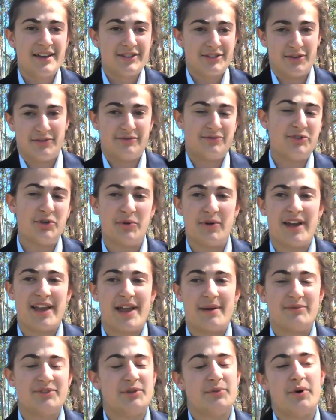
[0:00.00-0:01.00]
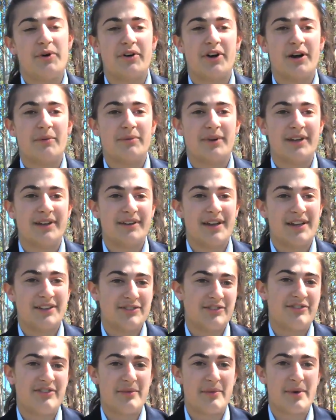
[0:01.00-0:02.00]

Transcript: So at 2 a.m. she woke up and answered her